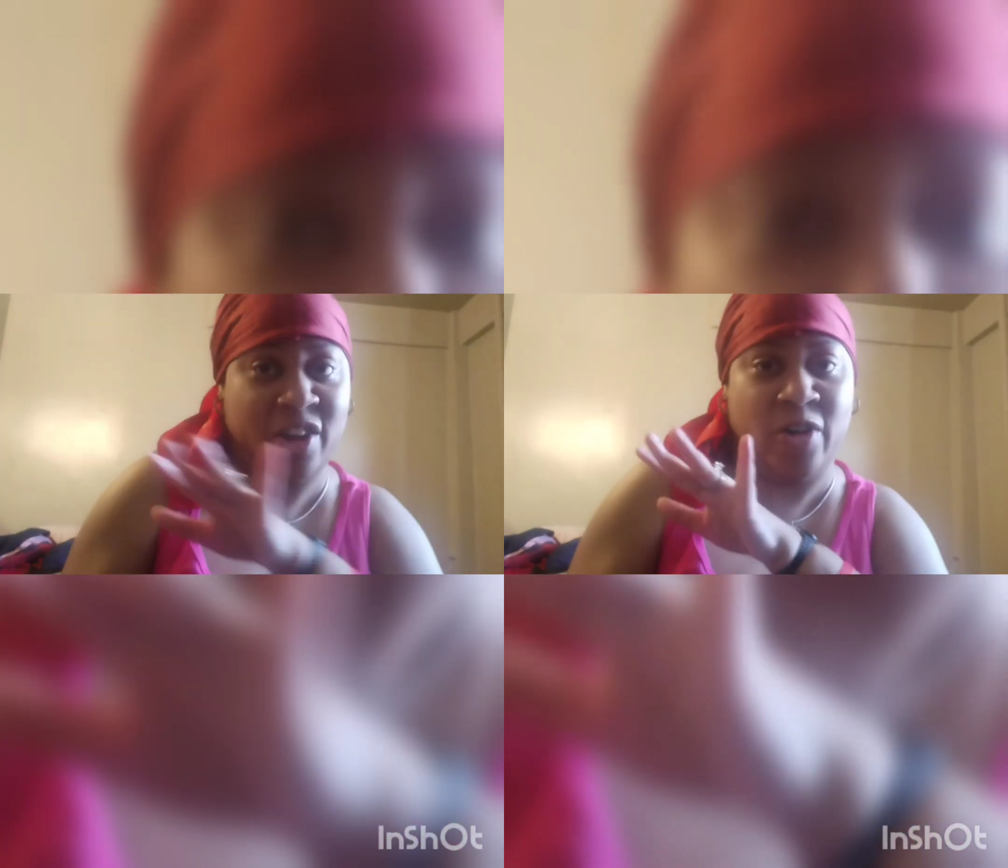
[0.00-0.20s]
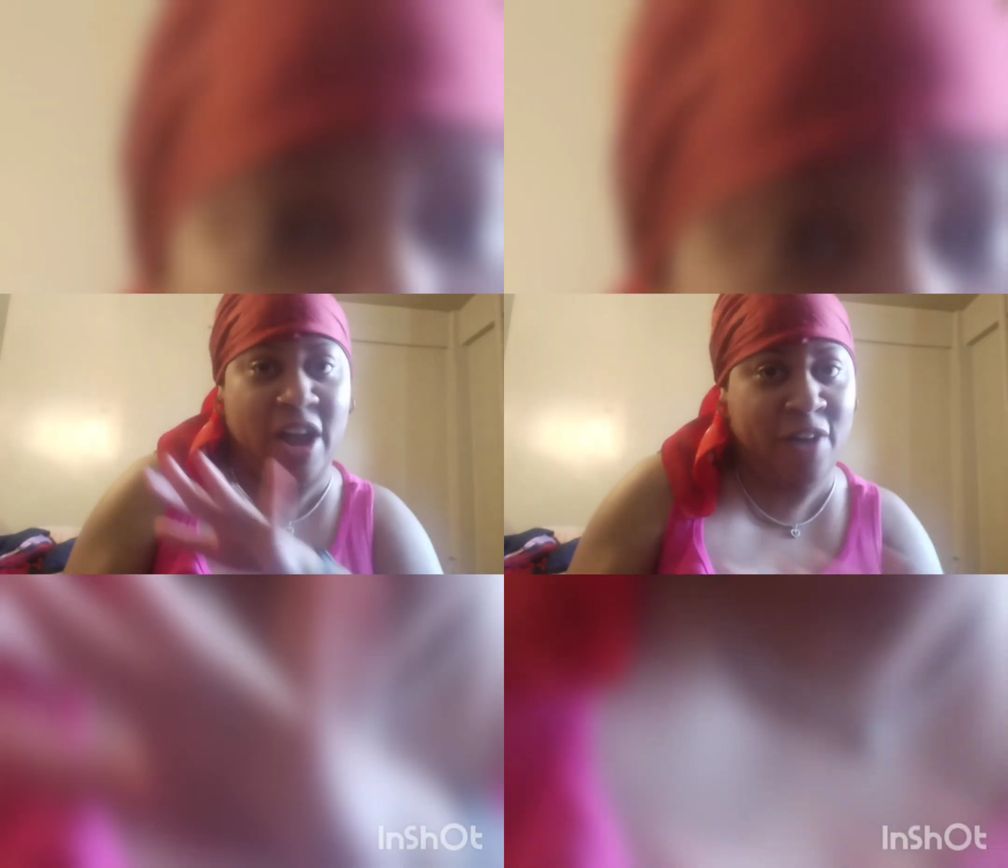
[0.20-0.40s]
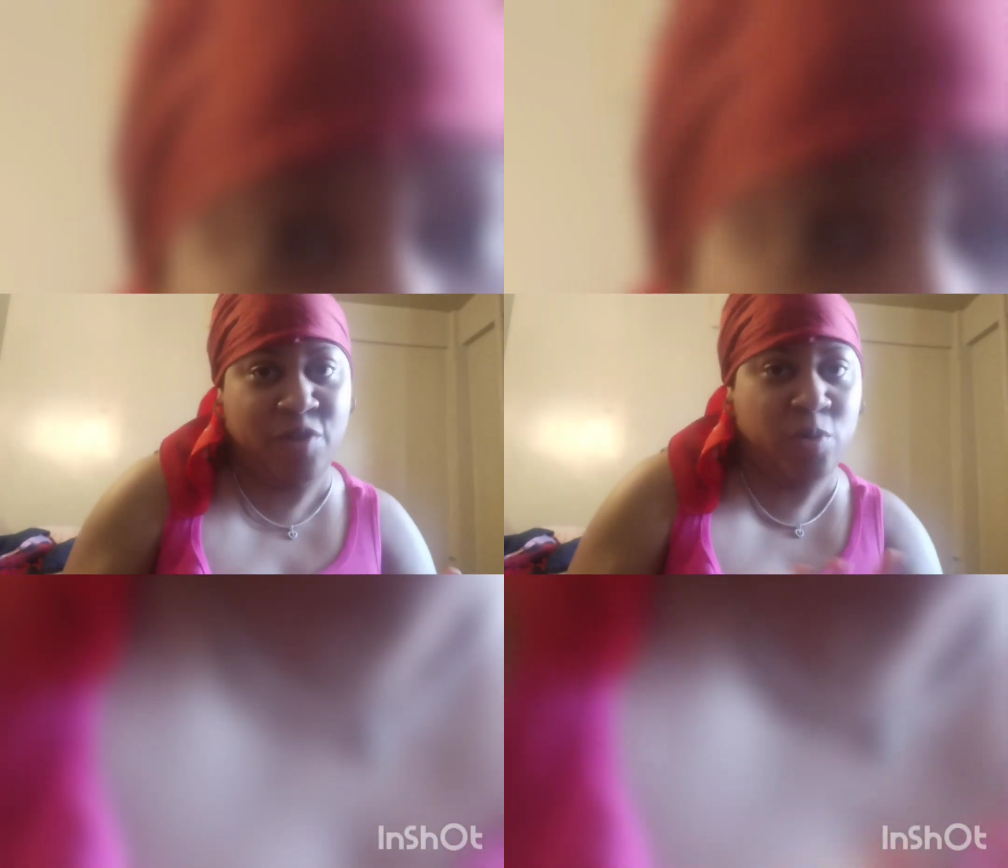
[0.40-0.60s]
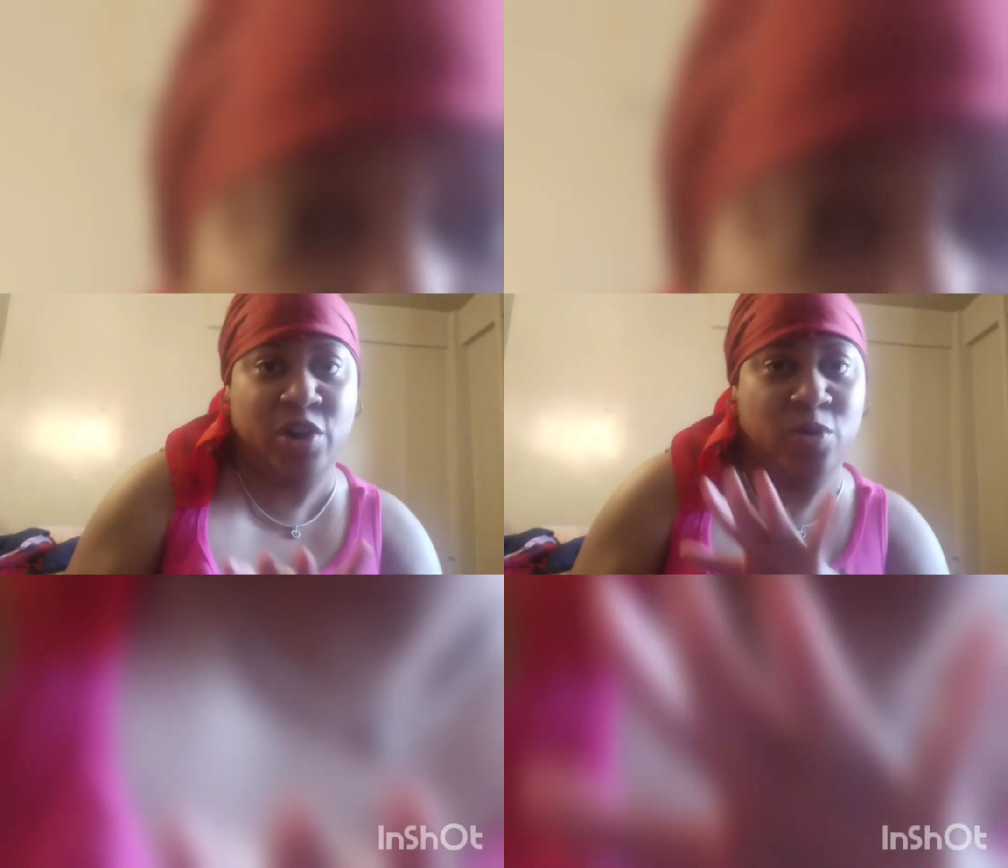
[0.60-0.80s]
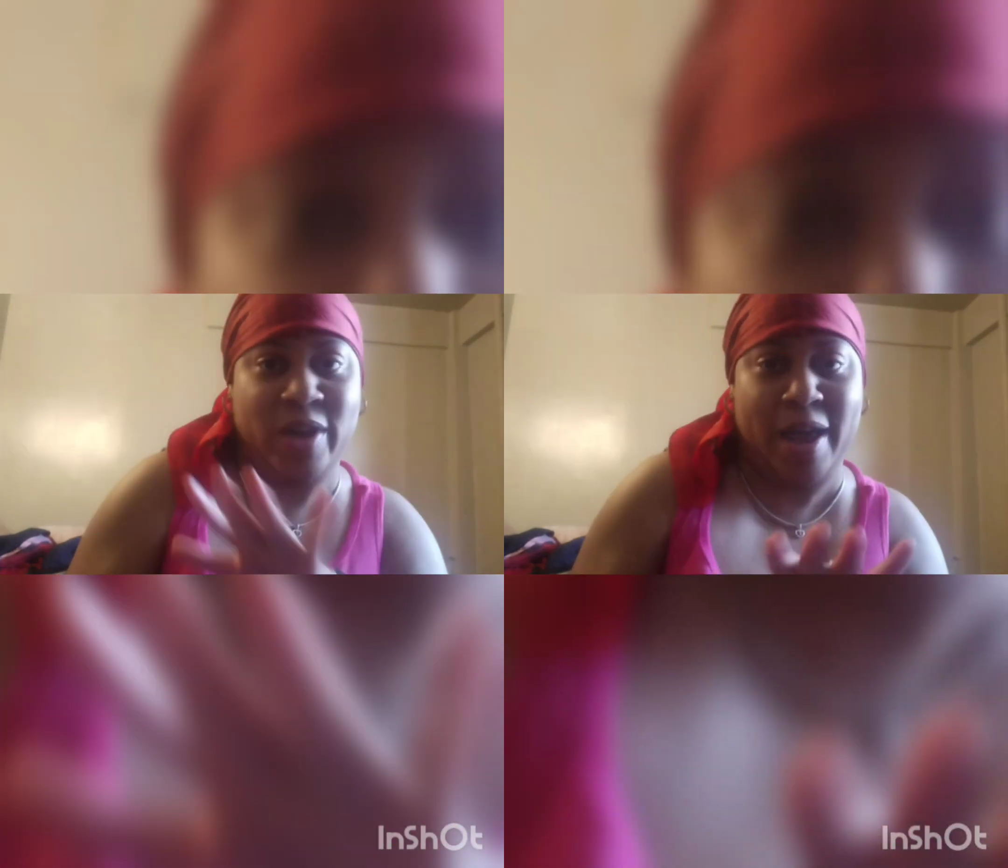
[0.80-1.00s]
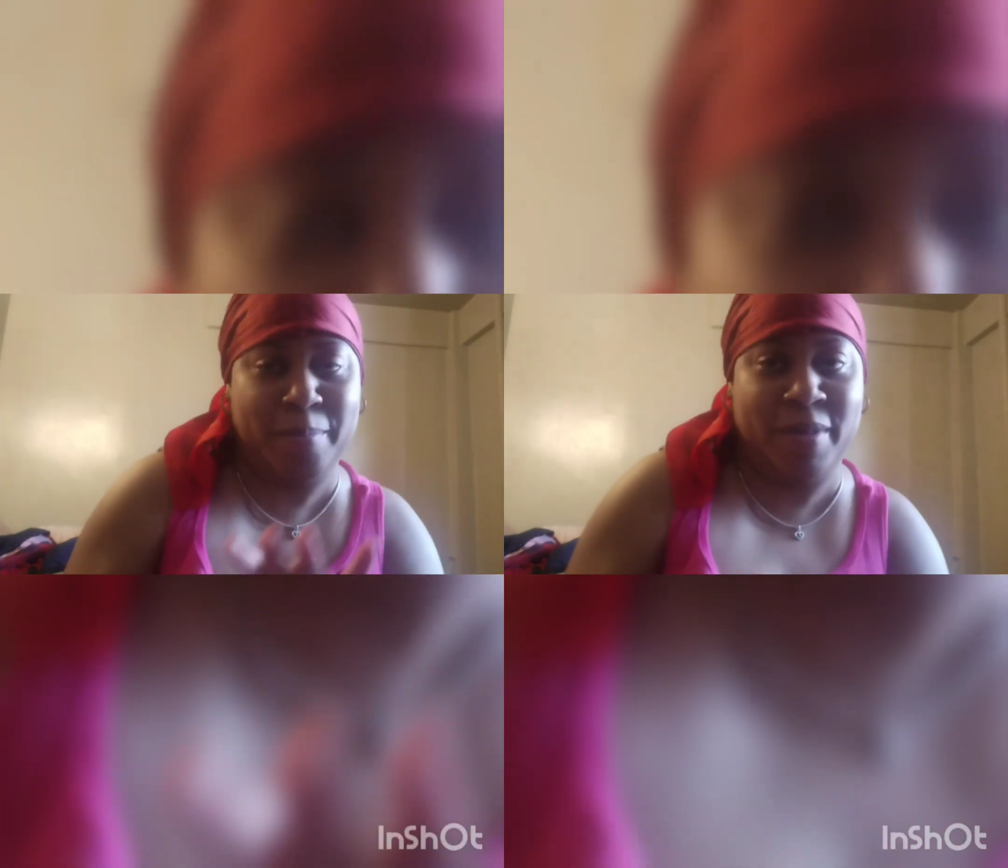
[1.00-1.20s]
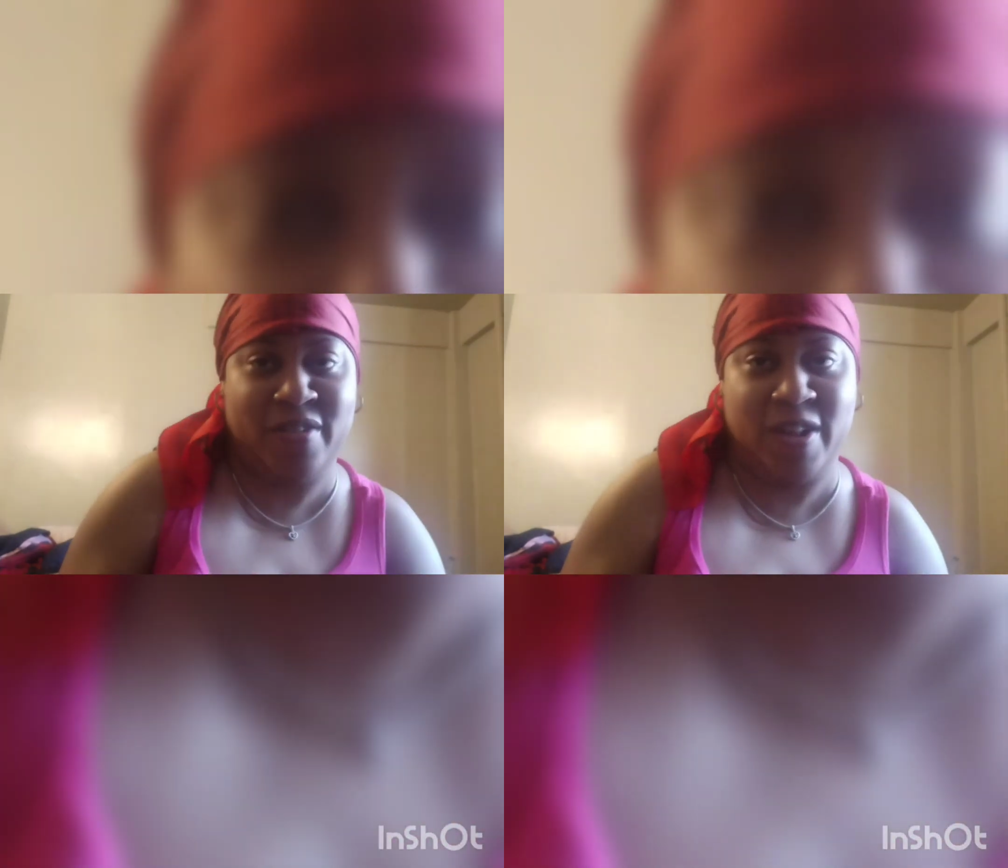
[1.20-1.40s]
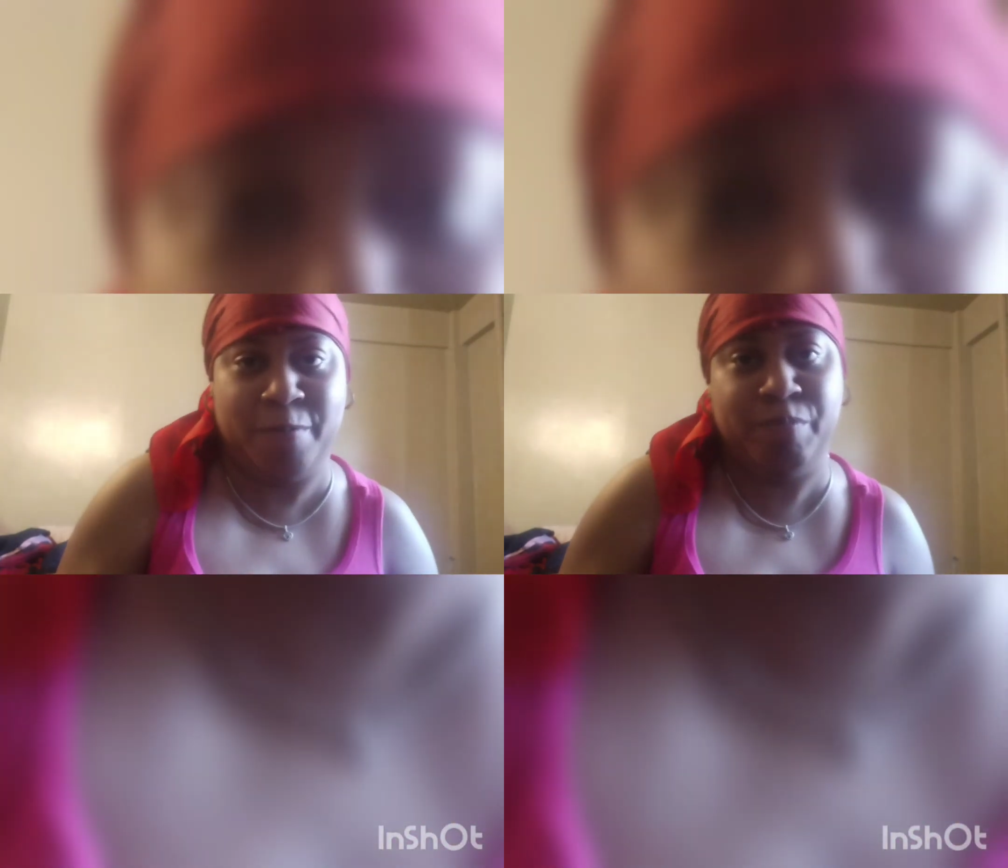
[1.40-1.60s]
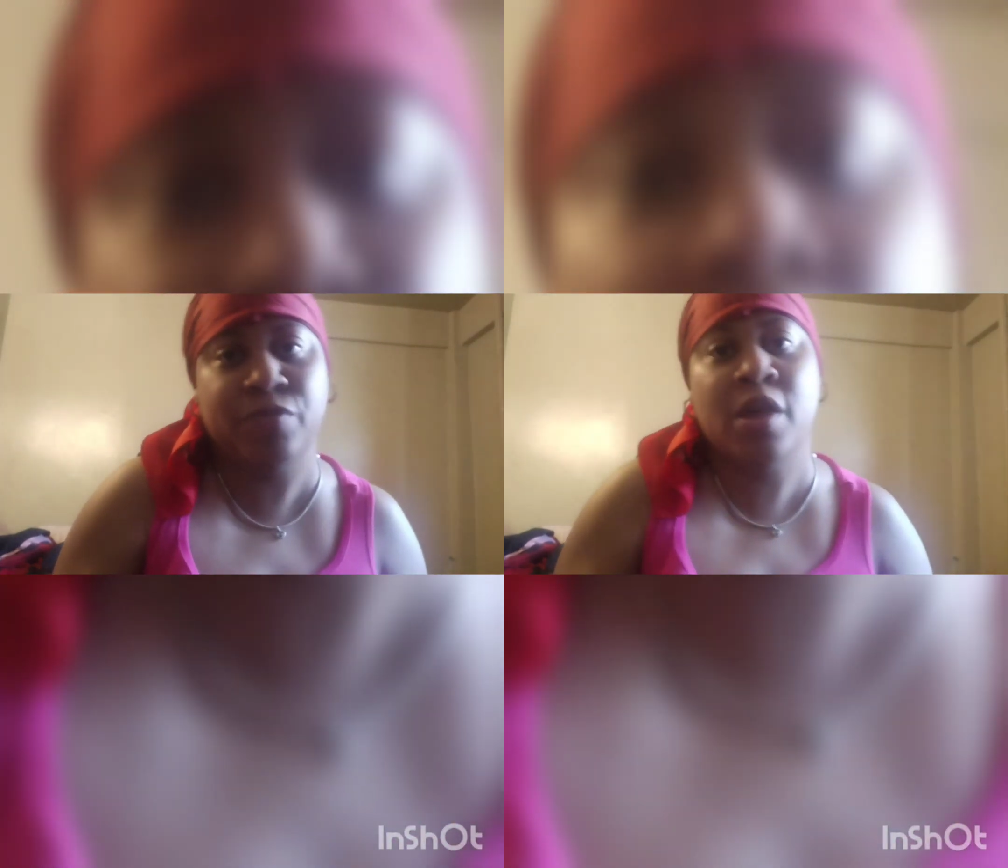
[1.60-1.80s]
They are everywhere. You can't miss it.